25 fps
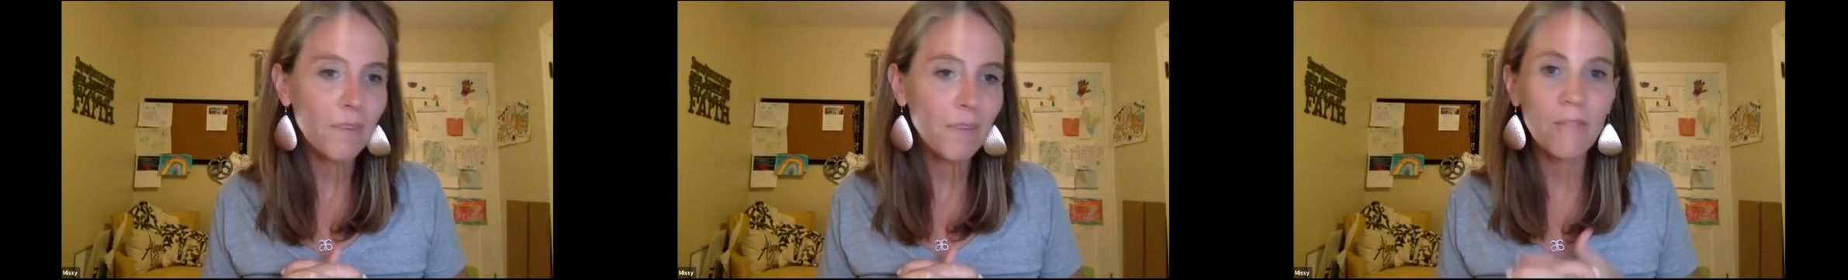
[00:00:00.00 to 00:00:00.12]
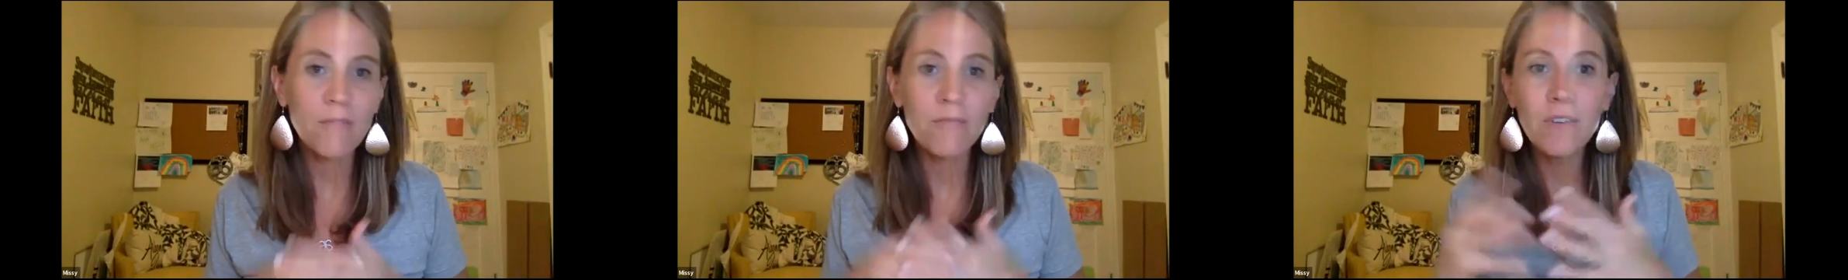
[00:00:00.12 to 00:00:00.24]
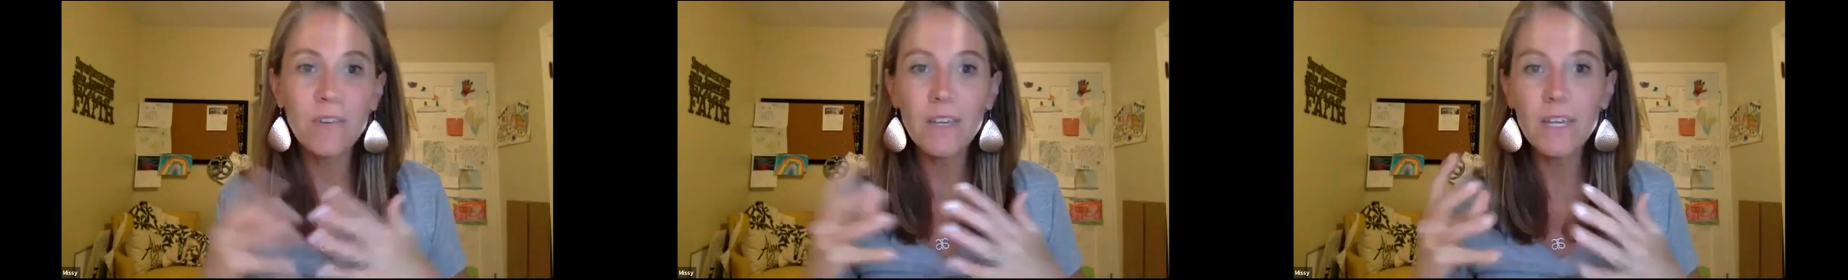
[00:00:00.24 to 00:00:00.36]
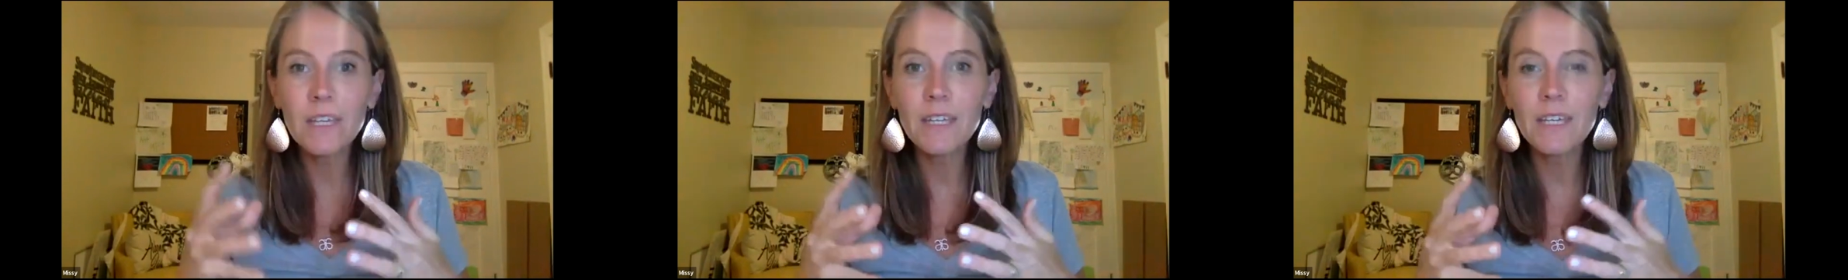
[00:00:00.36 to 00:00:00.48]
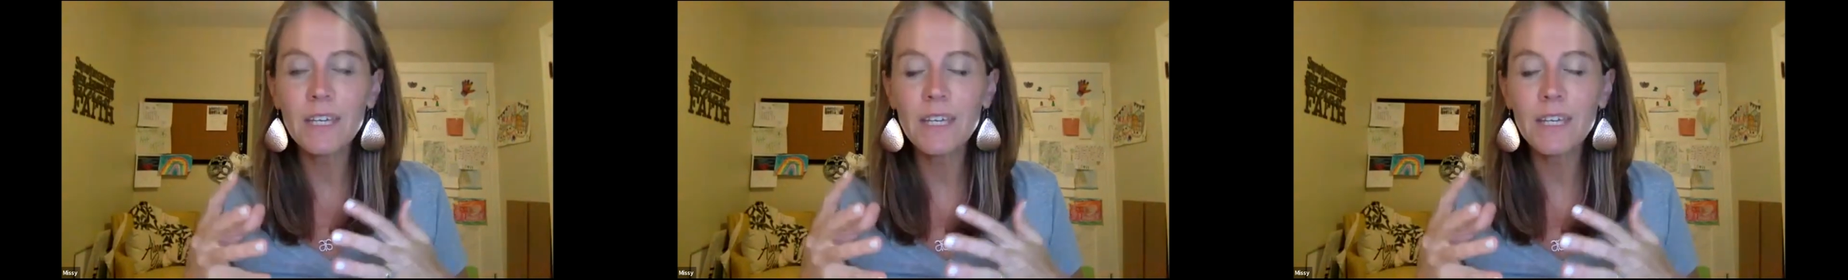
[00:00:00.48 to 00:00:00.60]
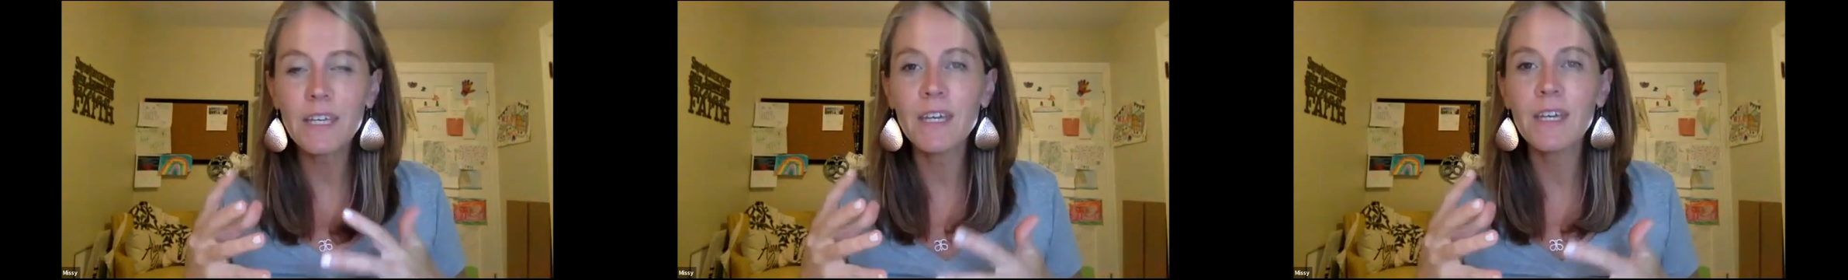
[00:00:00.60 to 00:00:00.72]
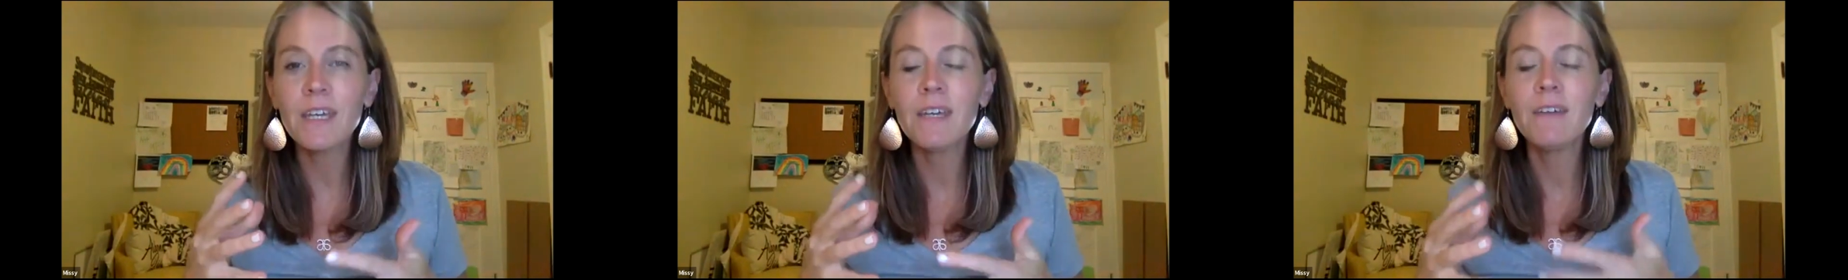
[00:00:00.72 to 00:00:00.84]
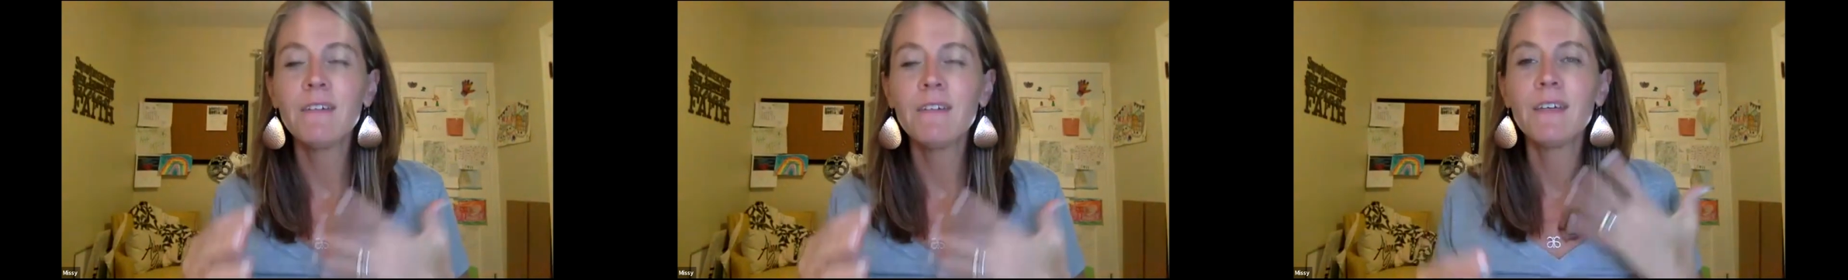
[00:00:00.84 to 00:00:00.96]

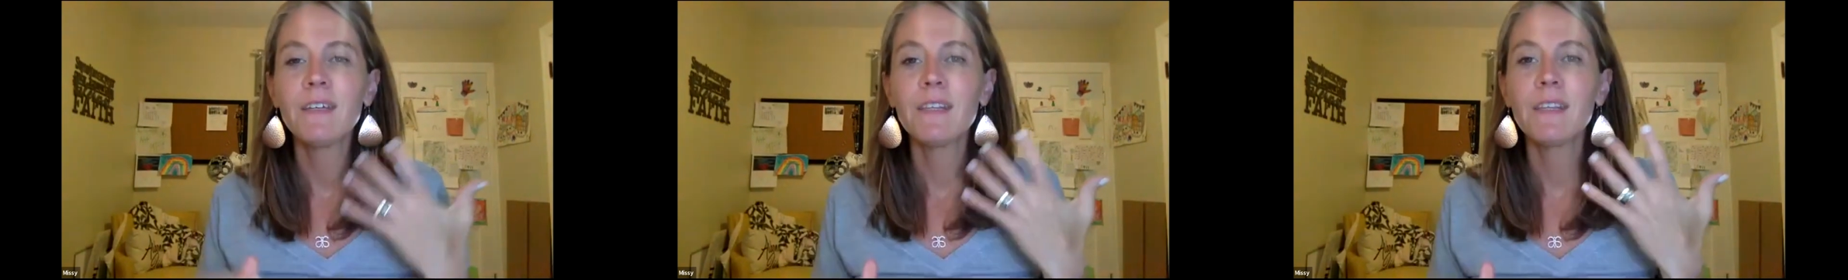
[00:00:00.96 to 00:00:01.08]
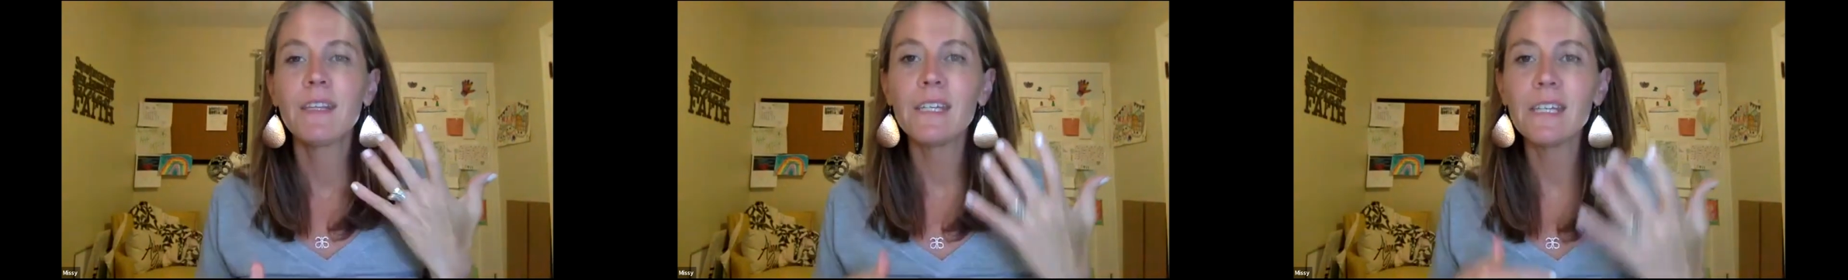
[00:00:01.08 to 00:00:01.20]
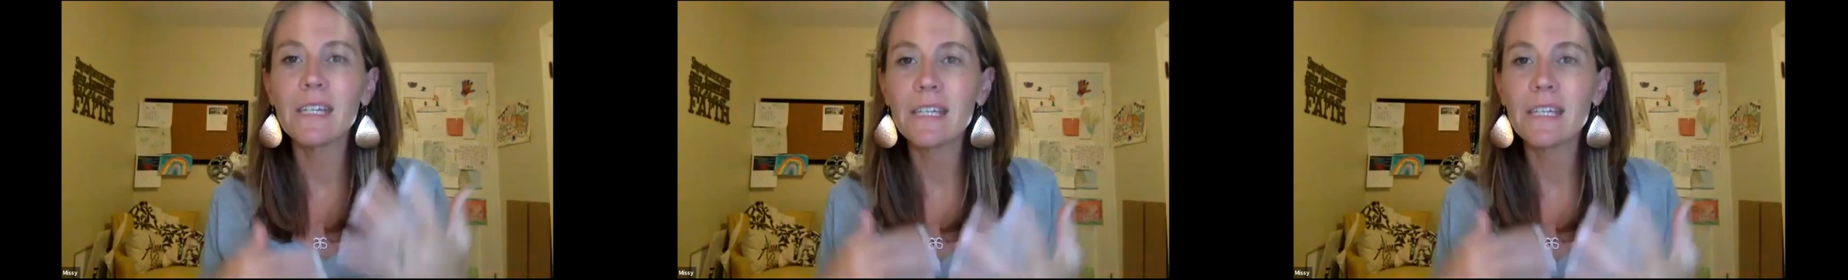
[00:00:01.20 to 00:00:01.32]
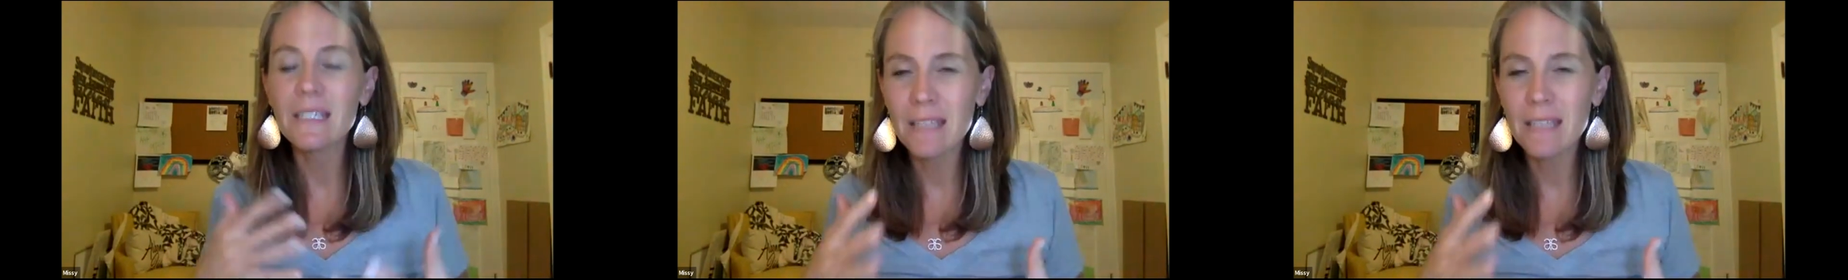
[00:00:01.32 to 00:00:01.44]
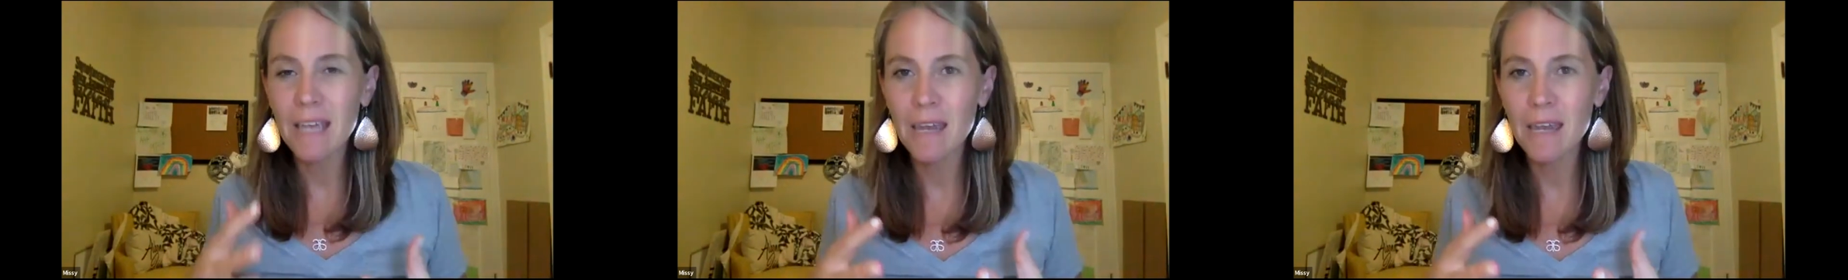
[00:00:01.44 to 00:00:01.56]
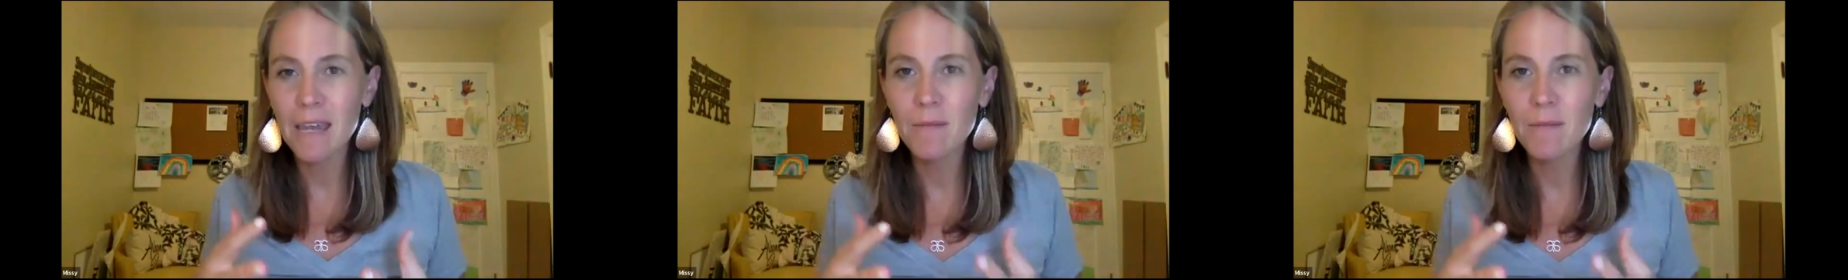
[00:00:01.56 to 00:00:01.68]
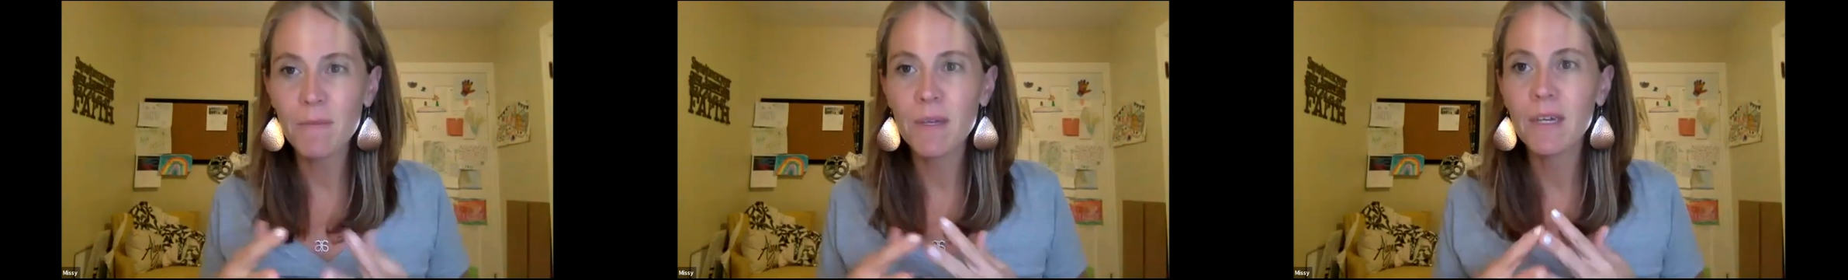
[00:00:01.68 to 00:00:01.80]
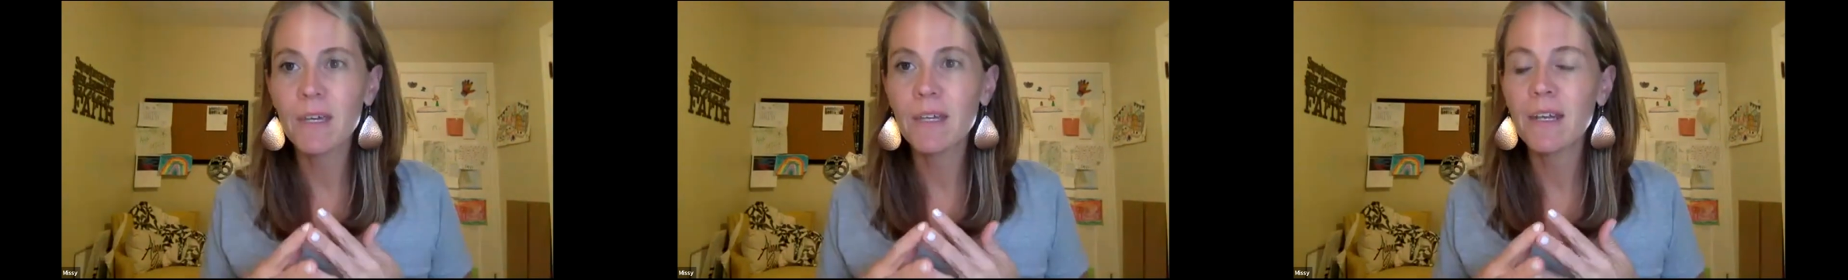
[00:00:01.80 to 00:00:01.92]
feeling the
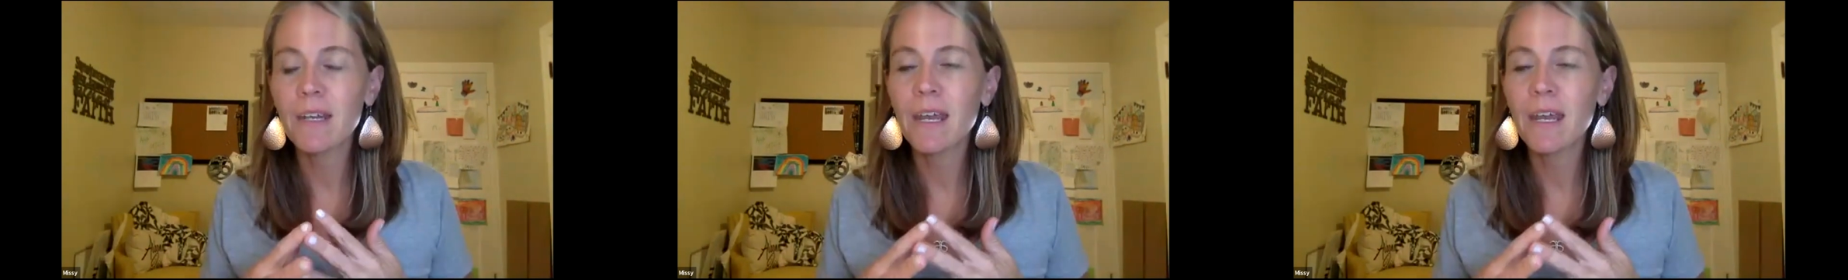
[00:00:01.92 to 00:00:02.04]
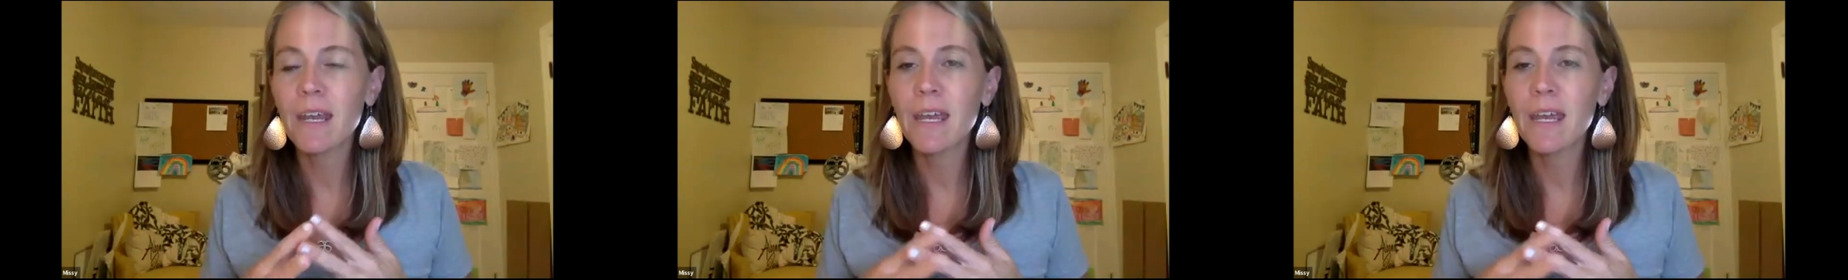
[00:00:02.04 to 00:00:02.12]
excitement